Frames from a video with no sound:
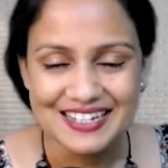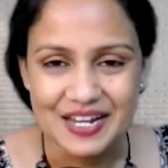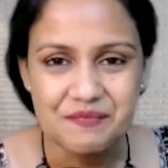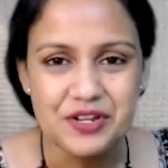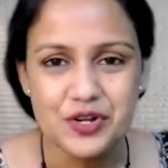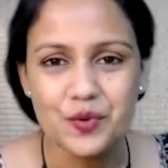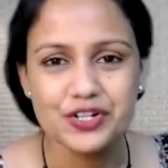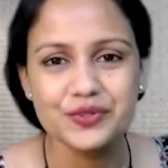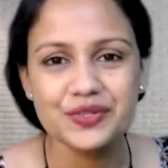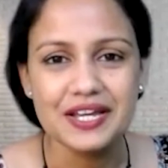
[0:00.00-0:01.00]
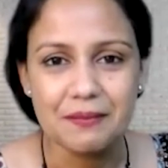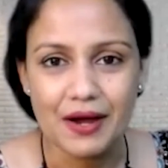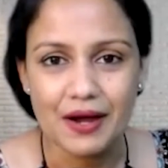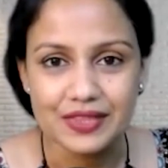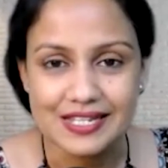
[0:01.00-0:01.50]
Let me know what you think
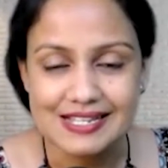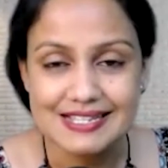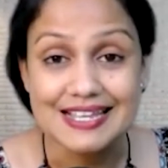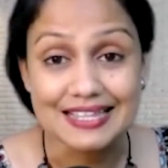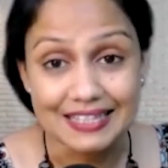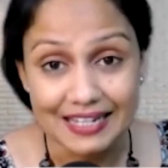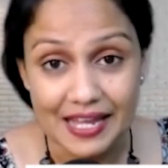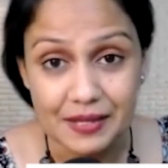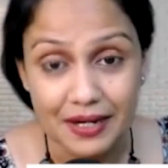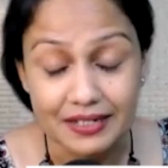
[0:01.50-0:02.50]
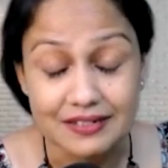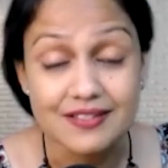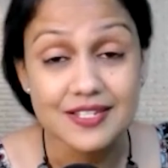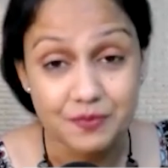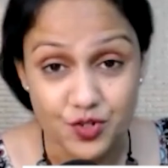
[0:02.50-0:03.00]
about this. Hit the like
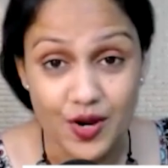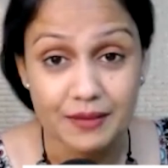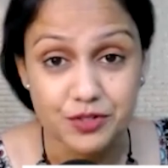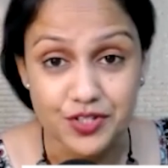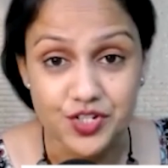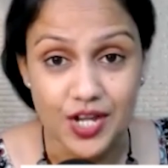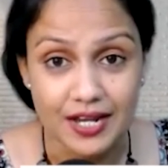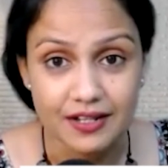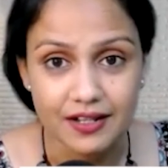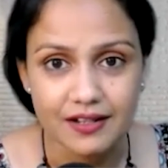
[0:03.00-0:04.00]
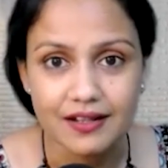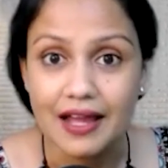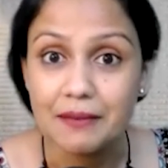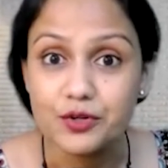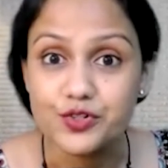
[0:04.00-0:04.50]
button, subscribe to the channel.
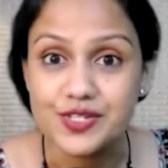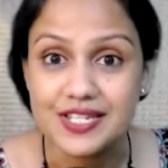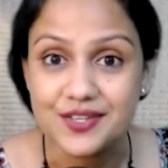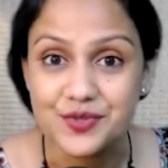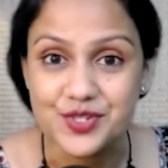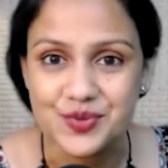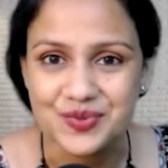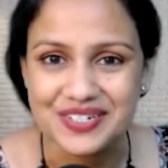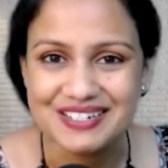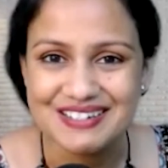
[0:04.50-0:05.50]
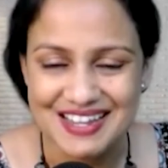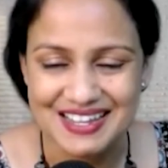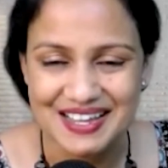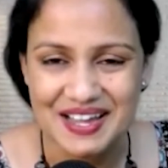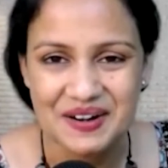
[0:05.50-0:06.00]
I'm going to see you soon.
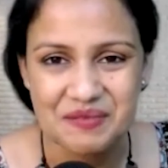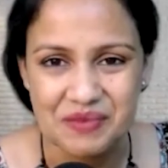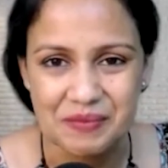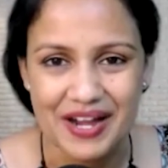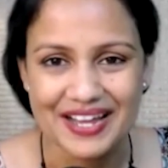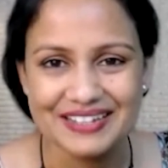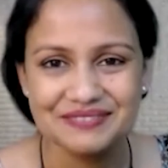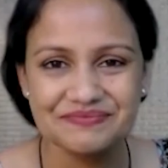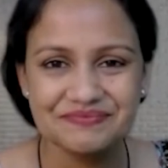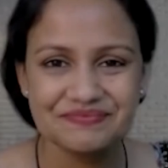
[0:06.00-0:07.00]
Take care. Bye-bye.